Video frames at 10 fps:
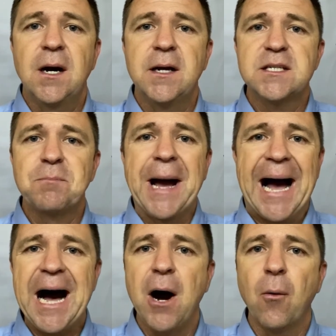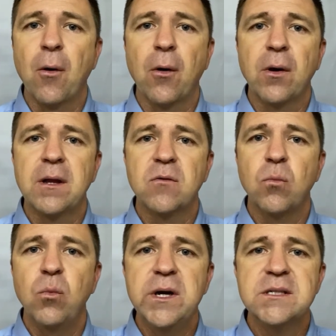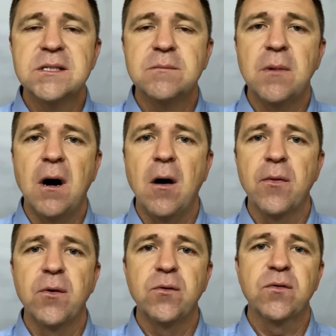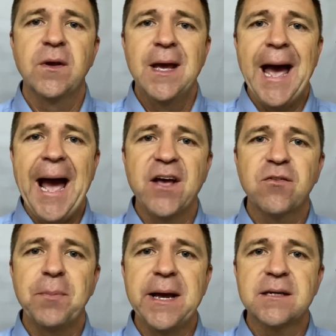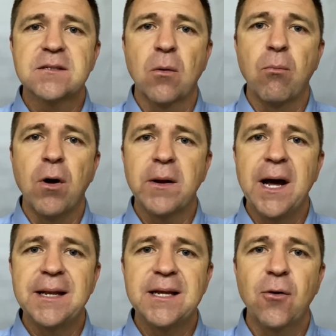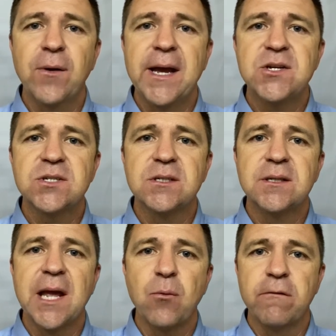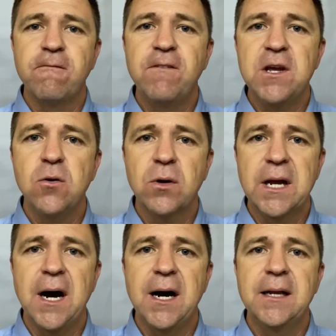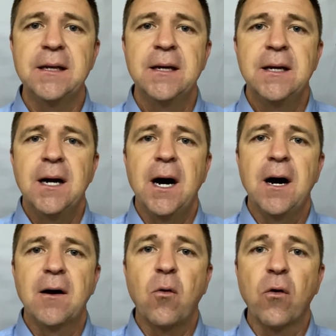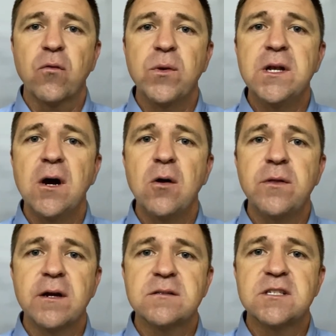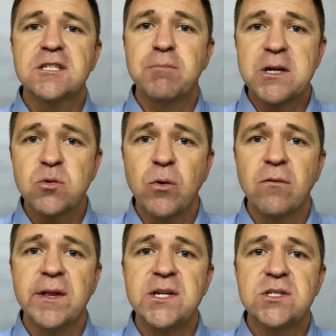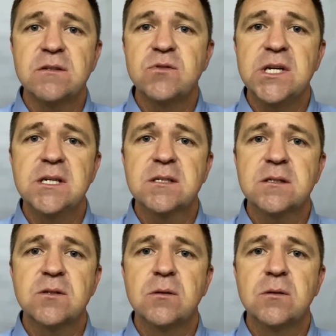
His power, his wisdom, all those aspects are brought out in creation. They reveal God. Of course, we know there's the special revelation of Jesus.